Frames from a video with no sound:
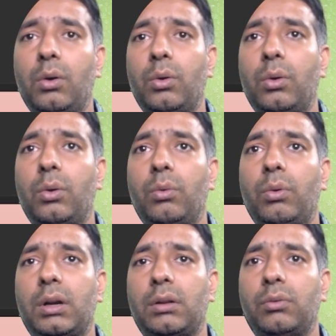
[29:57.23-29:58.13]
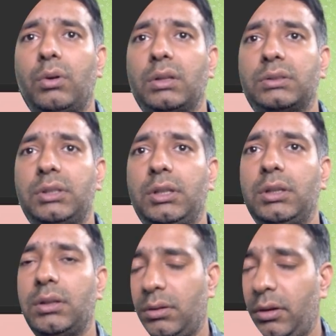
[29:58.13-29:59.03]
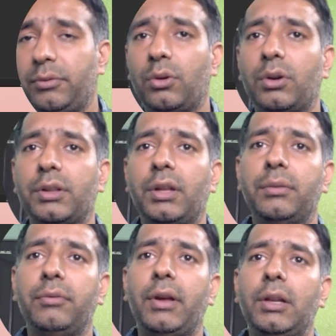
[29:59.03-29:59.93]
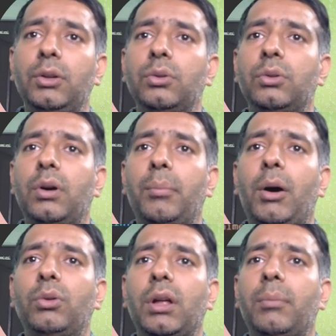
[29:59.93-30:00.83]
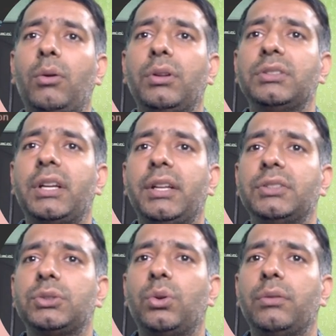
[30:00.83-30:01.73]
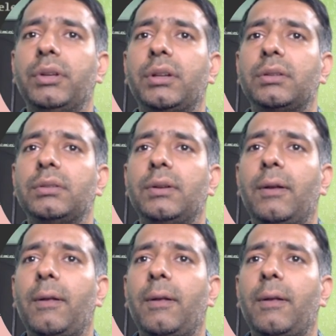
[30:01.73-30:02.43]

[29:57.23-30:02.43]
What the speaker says: What was the, I forgot the value. Amount is getting stored where?